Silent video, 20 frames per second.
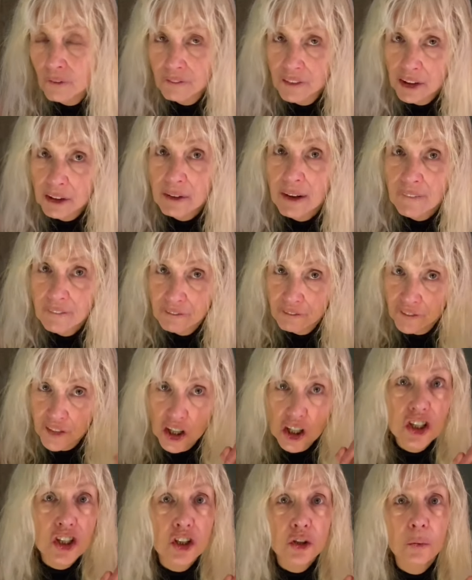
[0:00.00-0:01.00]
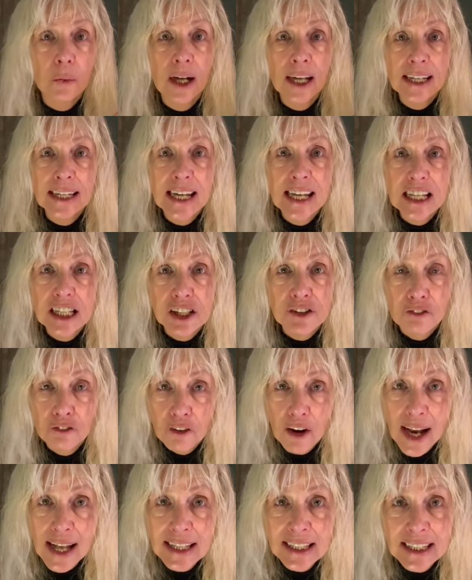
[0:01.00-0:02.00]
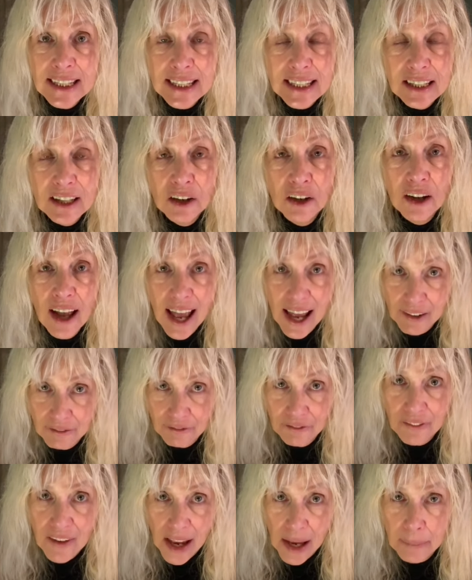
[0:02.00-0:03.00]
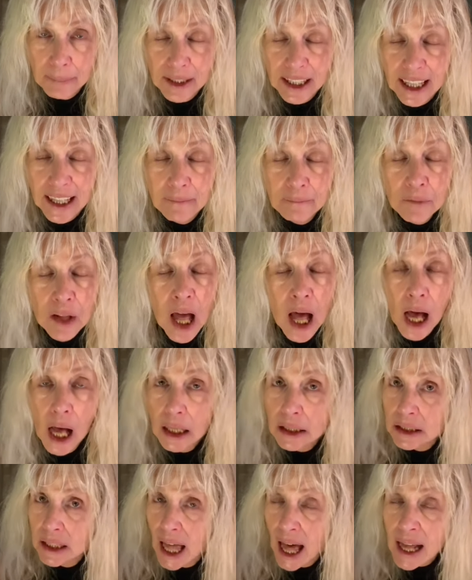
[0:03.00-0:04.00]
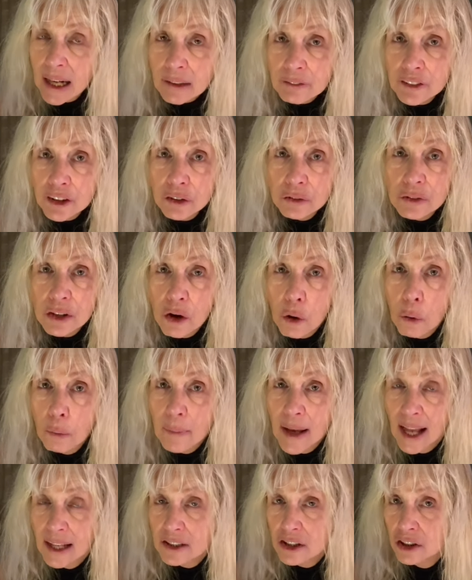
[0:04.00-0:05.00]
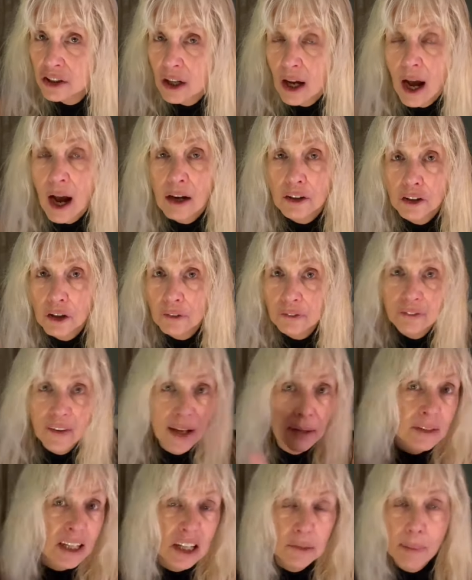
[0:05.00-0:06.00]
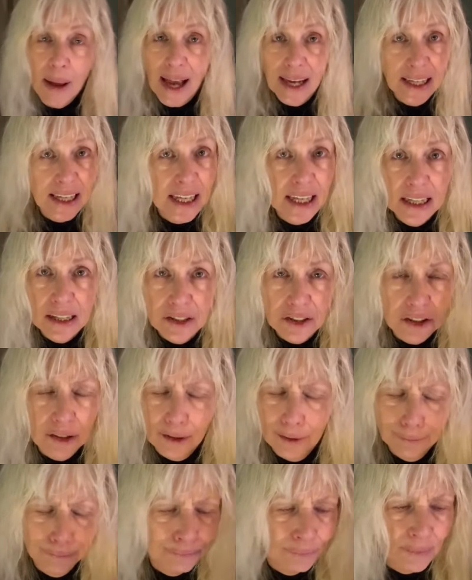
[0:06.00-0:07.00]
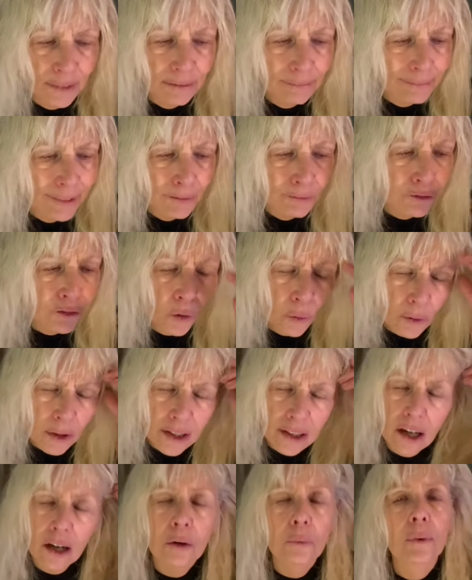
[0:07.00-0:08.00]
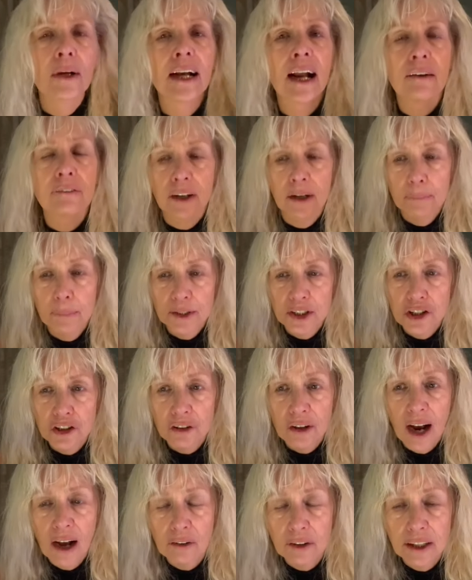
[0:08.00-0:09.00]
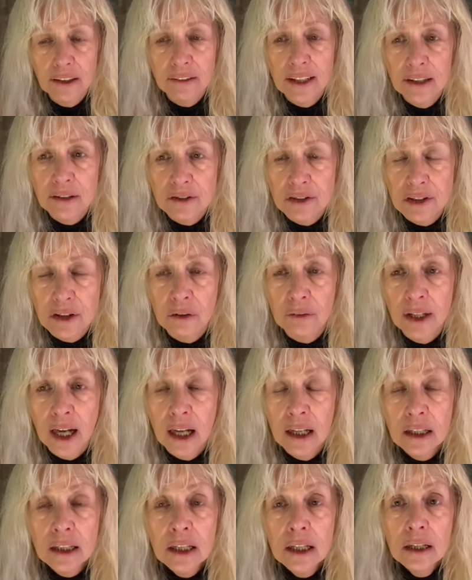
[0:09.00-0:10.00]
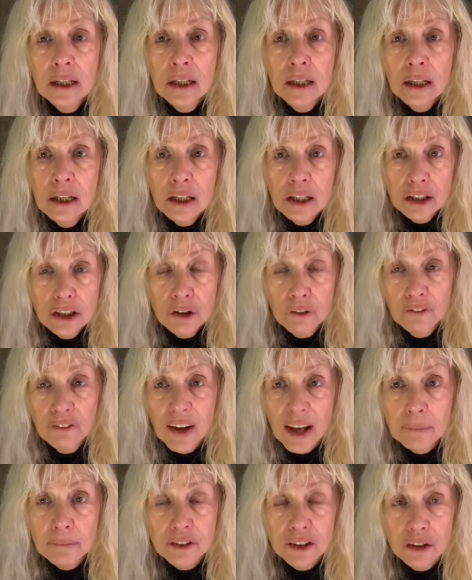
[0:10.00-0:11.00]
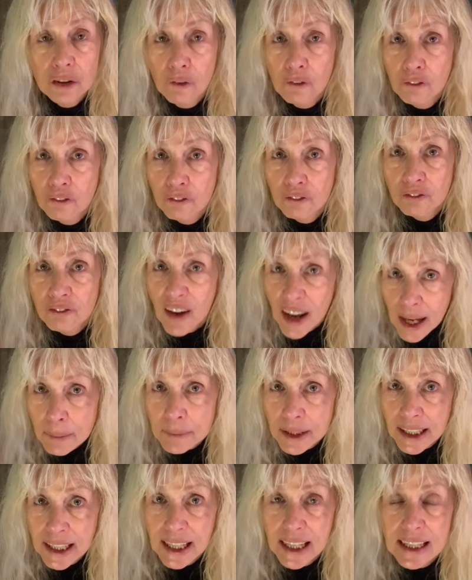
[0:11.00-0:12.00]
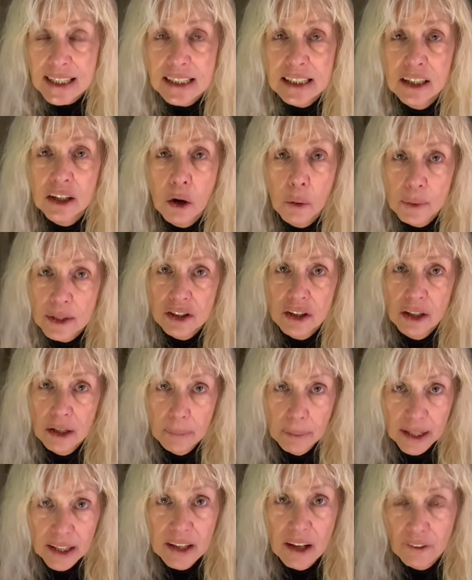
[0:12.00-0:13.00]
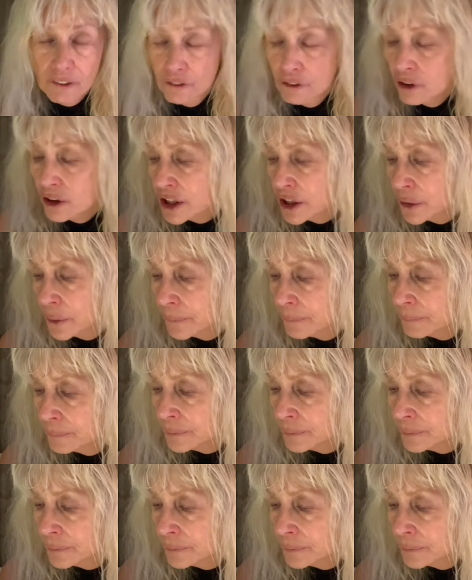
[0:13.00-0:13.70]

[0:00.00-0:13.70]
very first one is friends and family. A lot of you nomads, your family's back east or in Florida or whatever, but you're out here in Arizona. So fam so family isn't always going to be there for you.